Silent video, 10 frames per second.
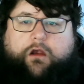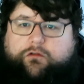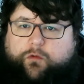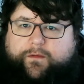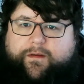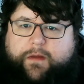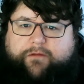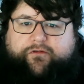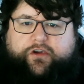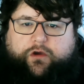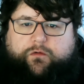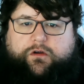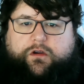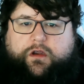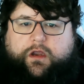So what's that mean for you?
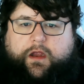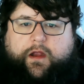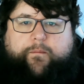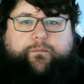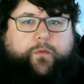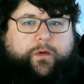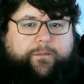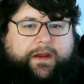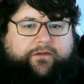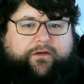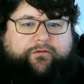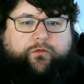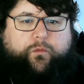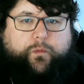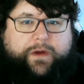It means if
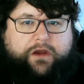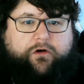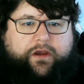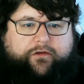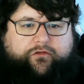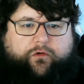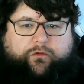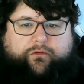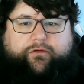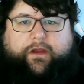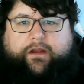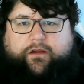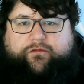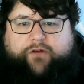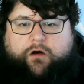we are his students and
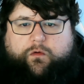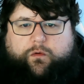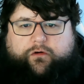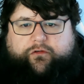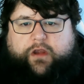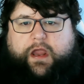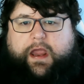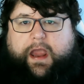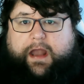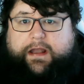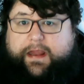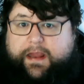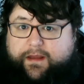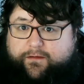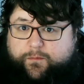his followers, and
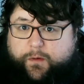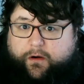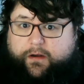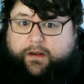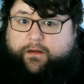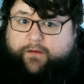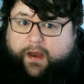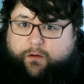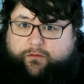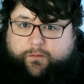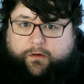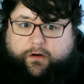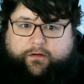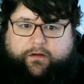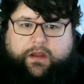his Spirit is our
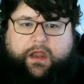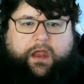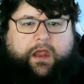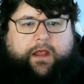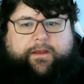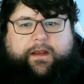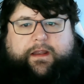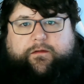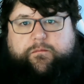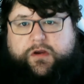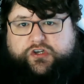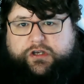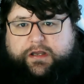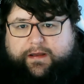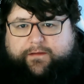spirit, then his
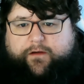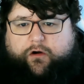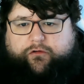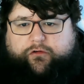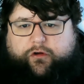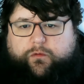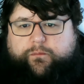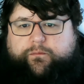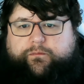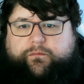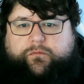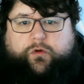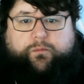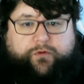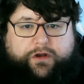mission is ours too,
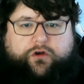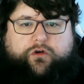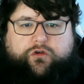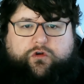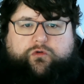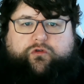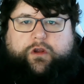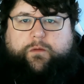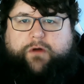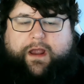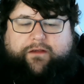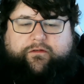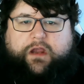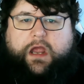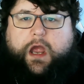to bring good news to the
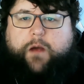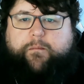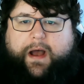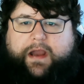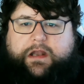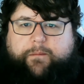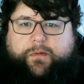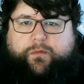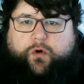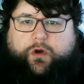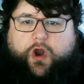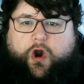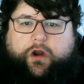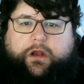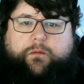oppressed, bind up the
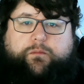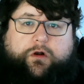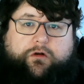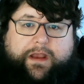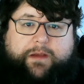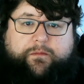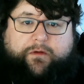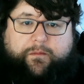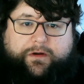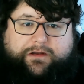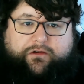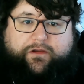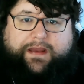brokenhearted, proclaim liberty to the